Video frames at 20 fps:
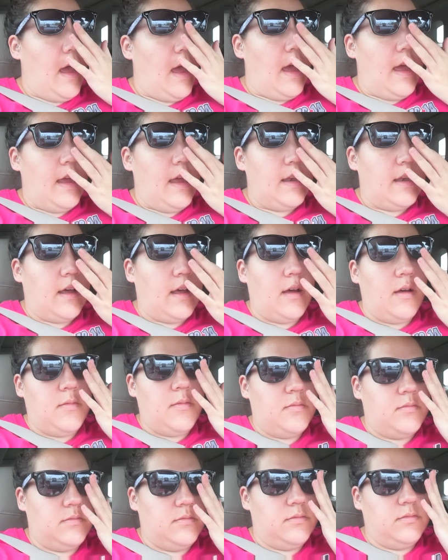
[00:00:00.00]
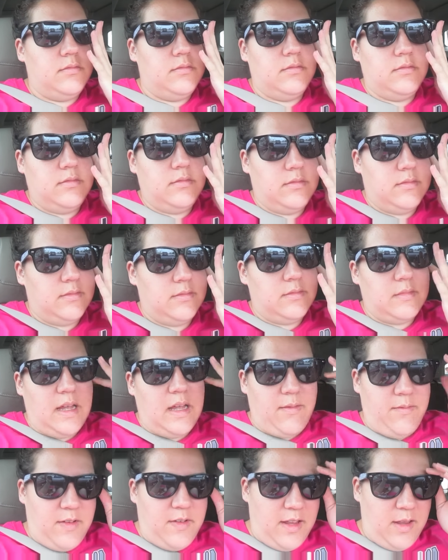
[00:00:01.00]
And um,
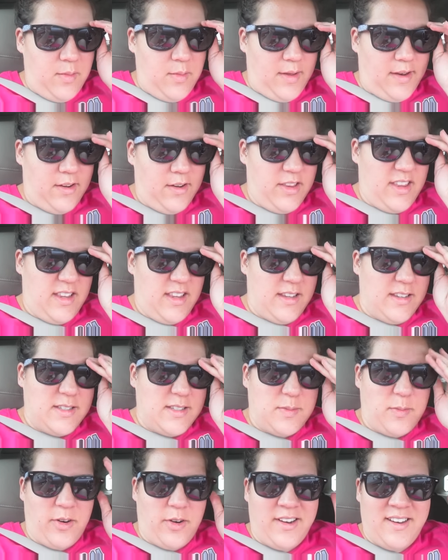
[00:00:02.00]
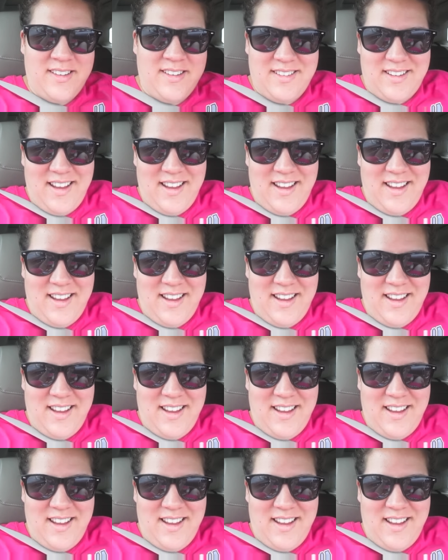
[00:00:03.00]
I'm feeling better than this morning.